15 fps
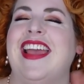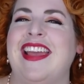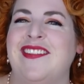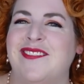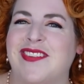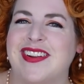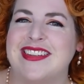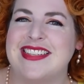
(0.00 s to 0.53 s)

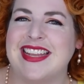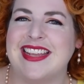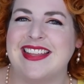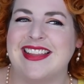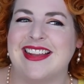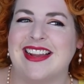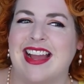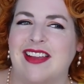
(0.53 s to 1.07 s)
in
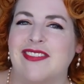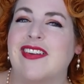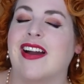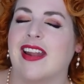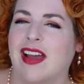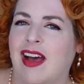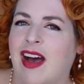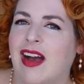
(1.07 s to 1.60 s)
particular, I've
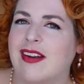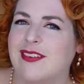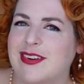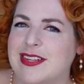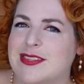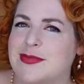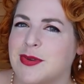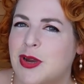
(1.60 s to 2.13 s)
got a
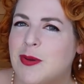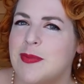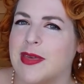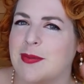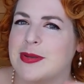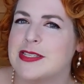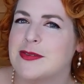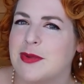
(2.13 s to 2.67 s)
Hogwarts robe
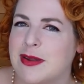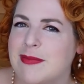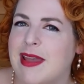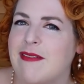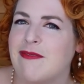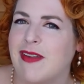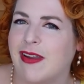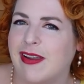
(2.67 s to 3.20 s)
that was one of
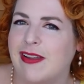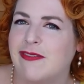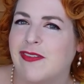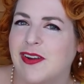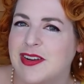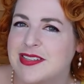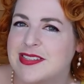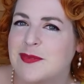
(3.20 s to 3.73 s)
my very
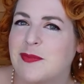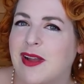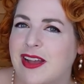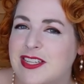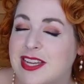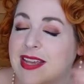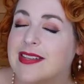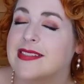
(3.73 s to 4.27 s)
first
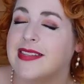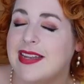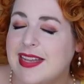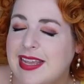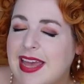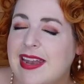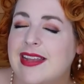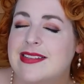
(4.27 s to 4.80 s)
projects that
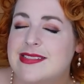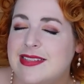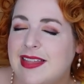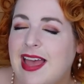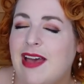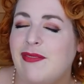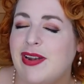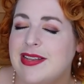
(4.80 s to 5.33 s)
again, I still
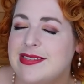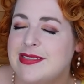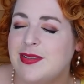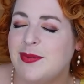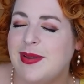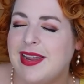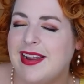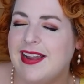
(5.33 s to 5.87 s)
have and I
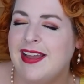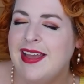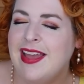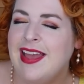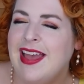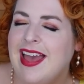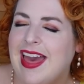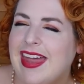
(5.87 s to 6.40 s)
still wear.
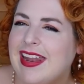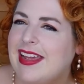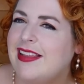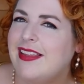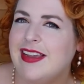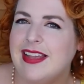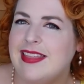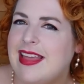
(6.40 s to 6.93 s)
And I
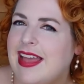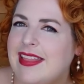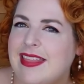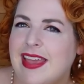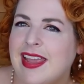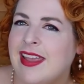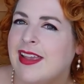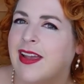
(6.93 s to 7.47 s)
look at that
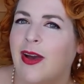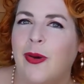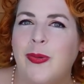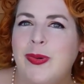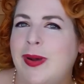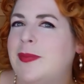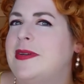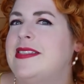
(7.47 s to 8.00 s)
thing and go,
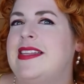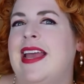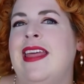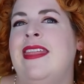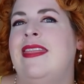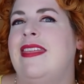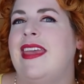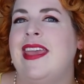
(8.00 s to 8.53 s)
what was I
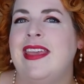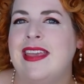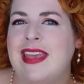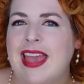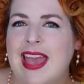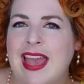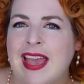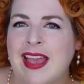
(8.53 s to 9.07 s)

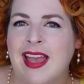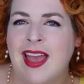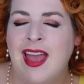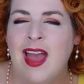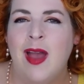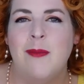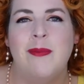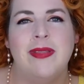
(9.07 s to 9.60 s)
thinking?
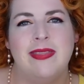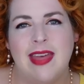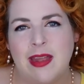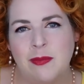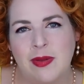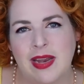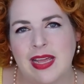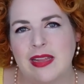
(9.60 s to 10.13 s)
But
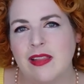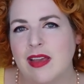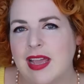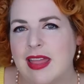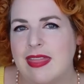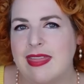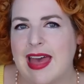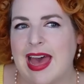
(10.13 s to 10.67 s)
then when I look
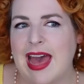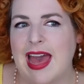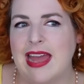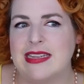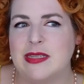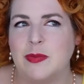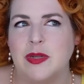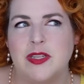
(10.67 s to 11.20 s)
at
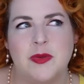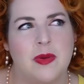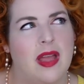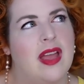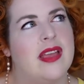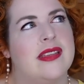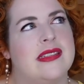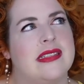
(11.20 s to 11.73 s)
that, which
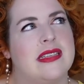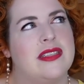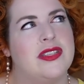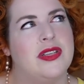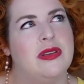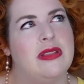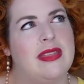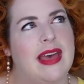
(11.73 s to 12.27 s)
was
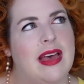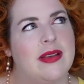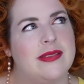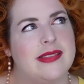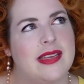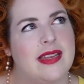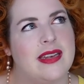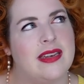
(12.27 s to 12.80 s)

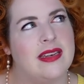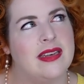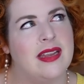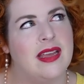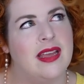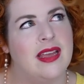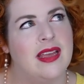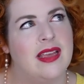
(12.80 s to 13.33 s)

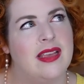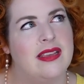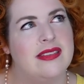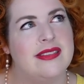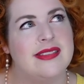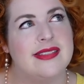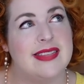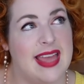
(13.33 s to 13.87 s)

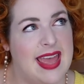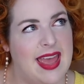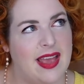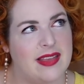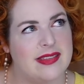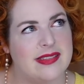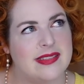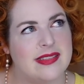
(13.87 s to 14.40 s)

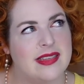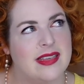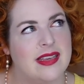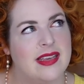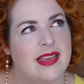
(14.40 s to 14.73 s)
2006